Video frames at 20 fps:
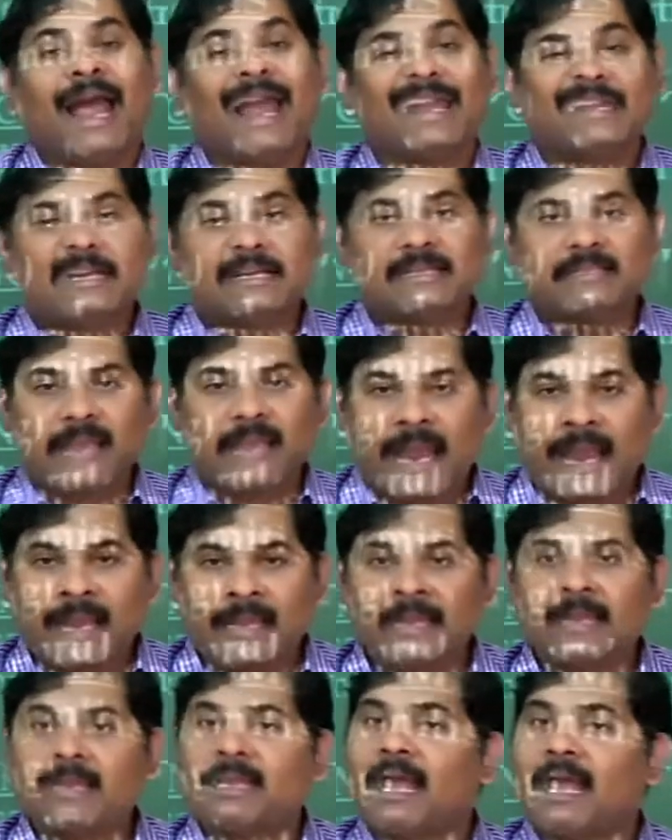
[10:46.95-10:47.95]
at its
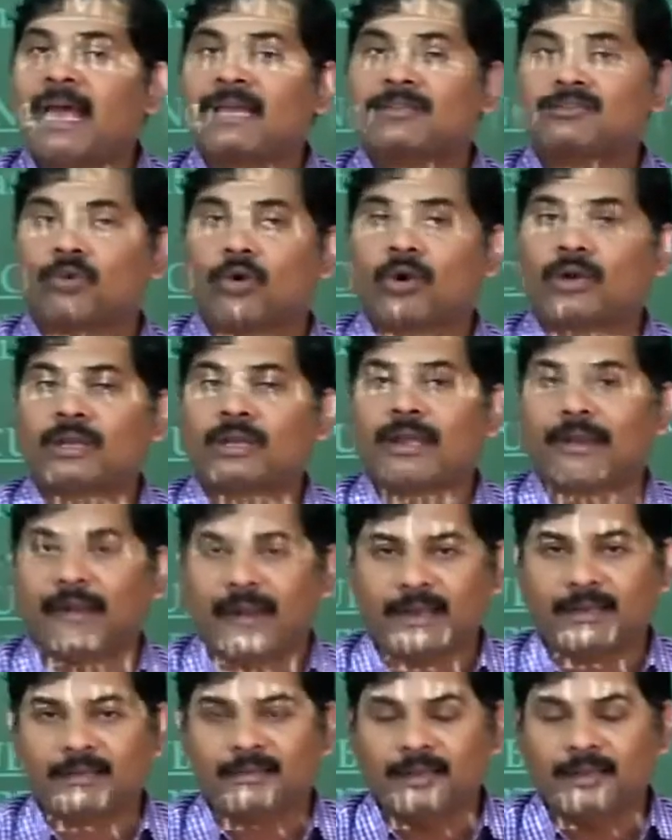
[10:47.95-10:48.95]
end it has got a
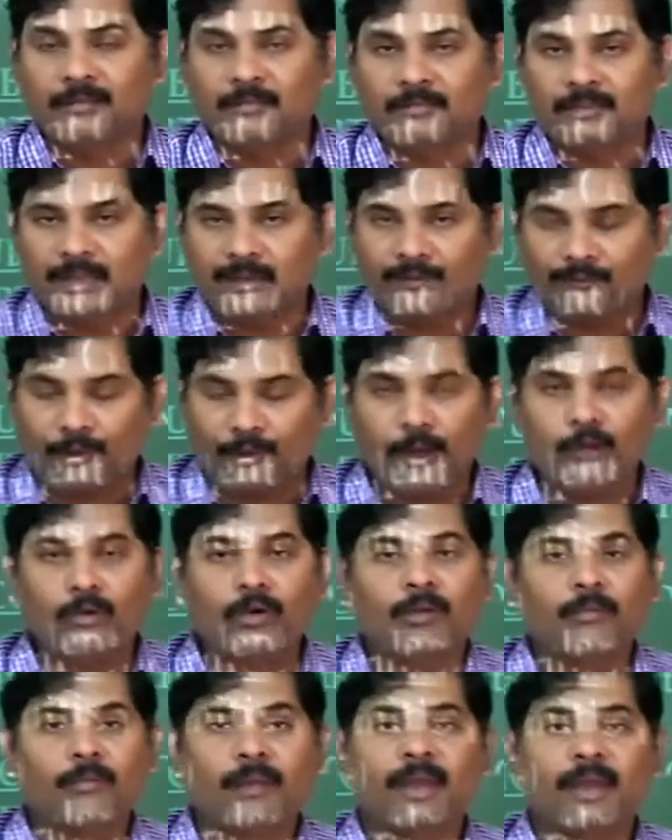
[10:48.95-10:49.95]
rectum that
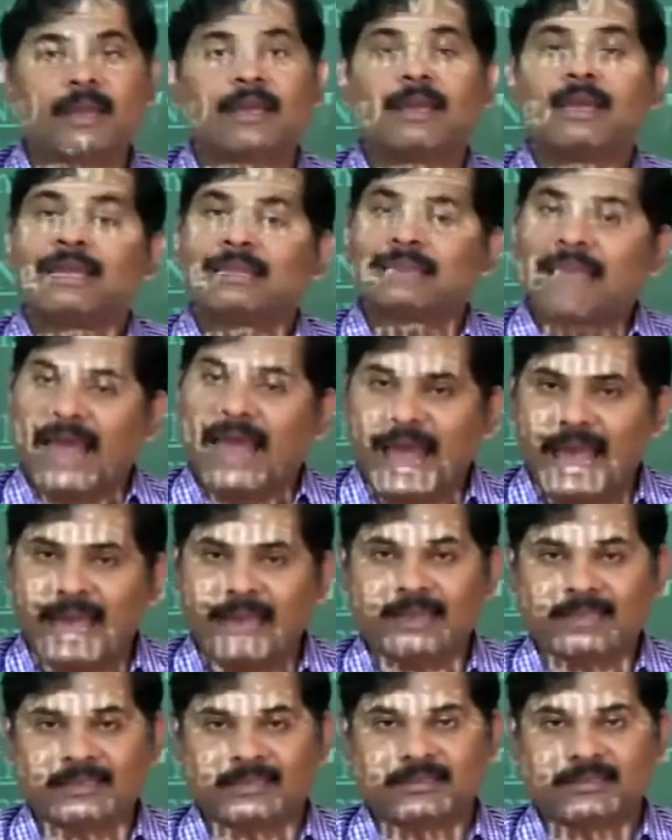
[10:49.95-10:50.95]
followed by the
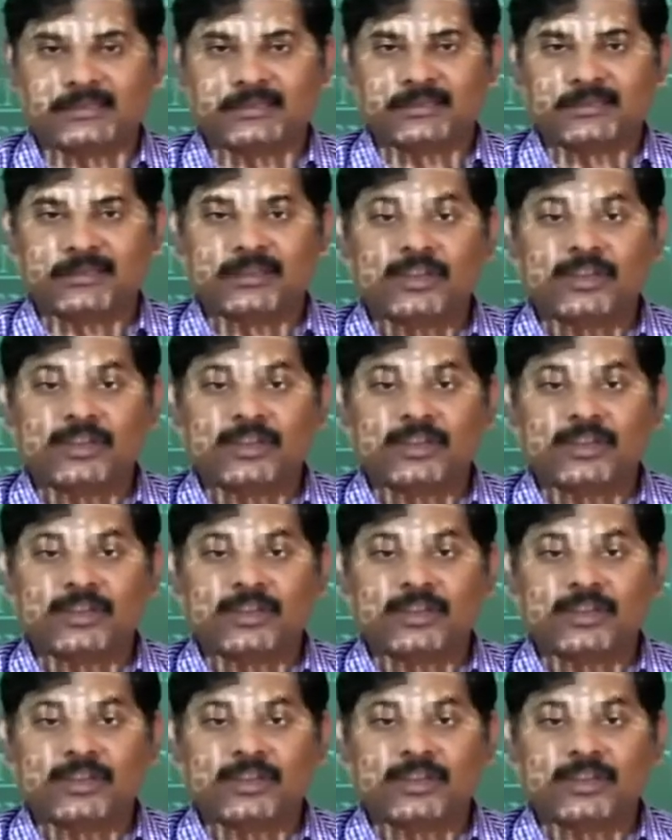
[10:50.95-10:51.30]
anus.